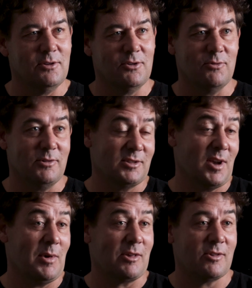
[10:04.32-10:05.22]
to do. And
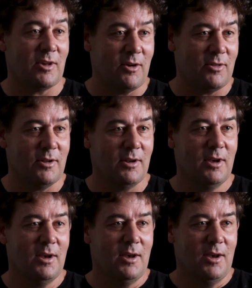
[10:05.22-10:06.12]
so much so that
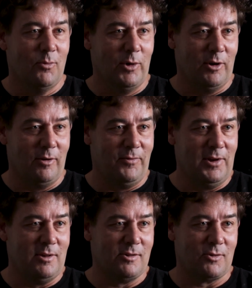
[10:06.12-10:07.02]
when I
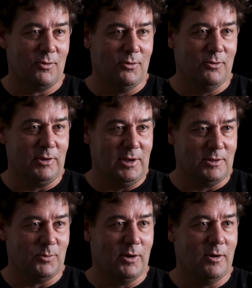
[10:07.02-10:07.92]
finished school, year
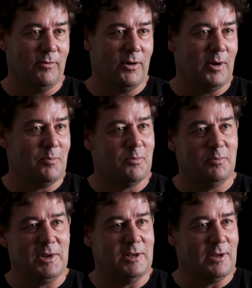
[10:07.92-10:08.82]
12, I
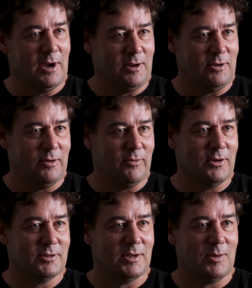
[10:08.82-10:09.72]
didn't go to
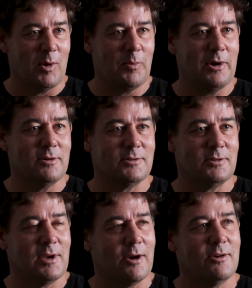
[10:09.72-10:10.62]
university. My parents
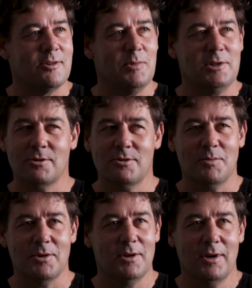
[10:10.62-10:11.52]
encouraged me to,
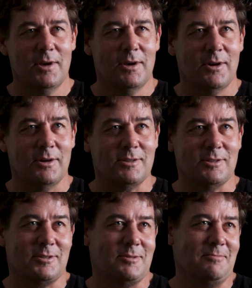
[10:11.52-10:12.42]
but I
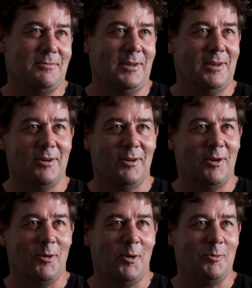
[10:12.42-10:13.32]

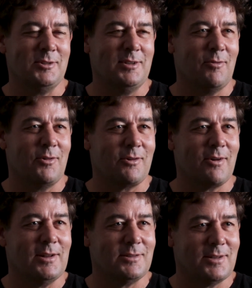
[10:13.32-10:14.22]
was never a
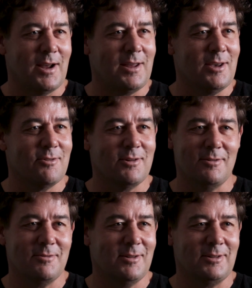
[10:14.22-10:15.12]
great studier,
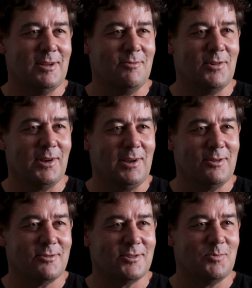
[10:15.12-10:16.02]
and it didn't really
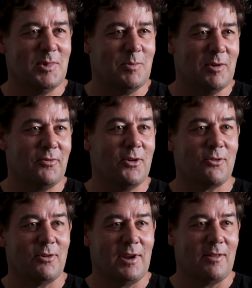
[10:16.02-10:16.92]
interest me. But
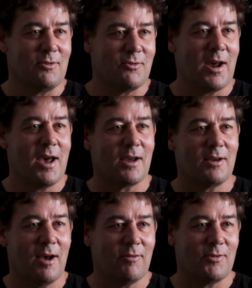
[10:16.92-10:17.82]
further on down the track,
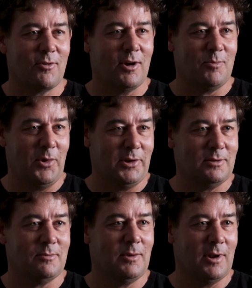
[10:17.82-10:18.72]
after I'd
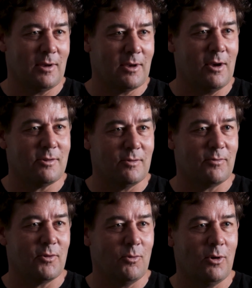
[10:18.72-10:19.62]
been, coaching
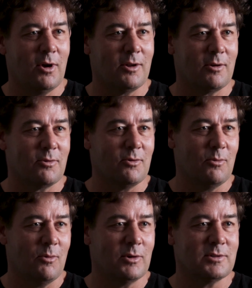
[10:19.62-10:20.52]
for a while, and I thought,
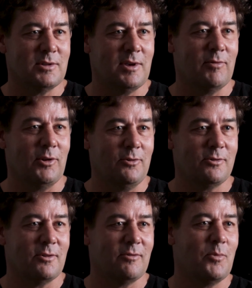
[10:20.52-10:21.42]
well, what's the
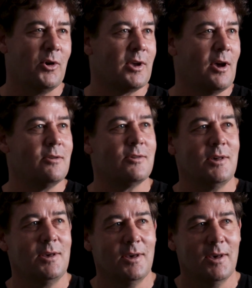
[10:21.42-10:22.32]
evolution of my
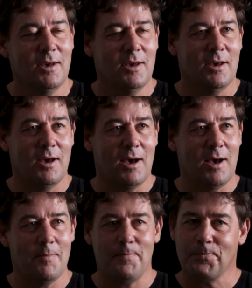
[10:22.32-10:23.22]
coaching?
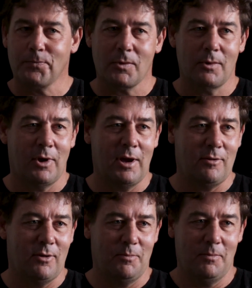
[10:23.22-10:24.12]
I
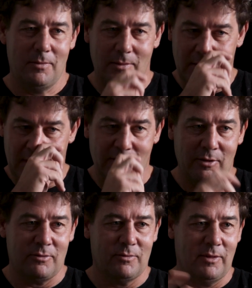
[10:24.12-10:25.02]
had the
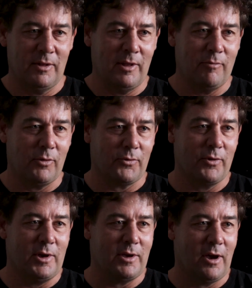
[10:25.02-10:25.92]
level
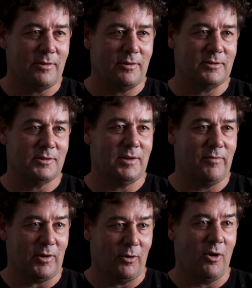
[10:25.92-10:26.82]
3 coaching
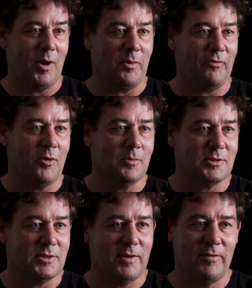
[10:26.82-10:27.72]
certificate, or high performance
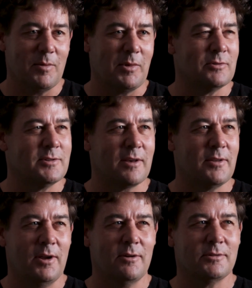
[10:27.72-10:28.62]
certificate, but there was
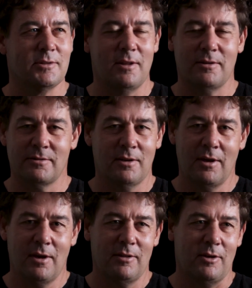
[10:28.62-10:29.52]
nothing else, and there's
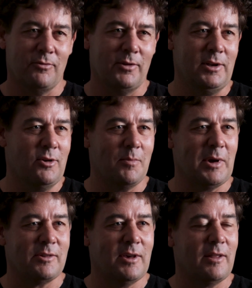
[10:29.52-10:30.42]
really not
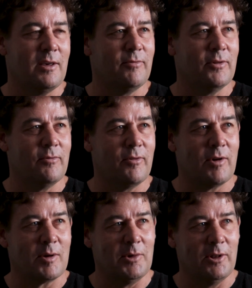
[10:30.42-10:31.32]
much out there for
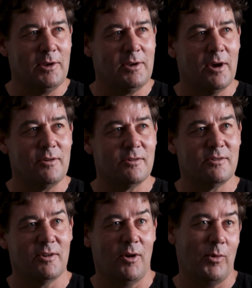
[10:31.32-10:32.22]
rugby league coaches.
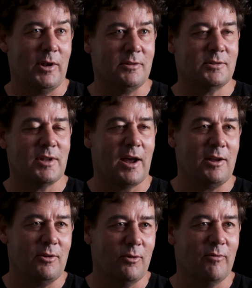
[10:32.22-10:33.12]
So I went and
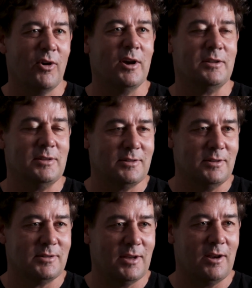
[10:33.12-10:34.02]
studied, or via
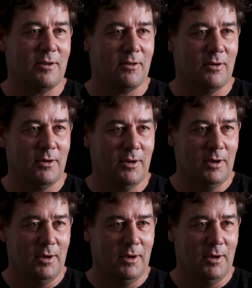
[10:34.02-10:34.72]
distance ed, at the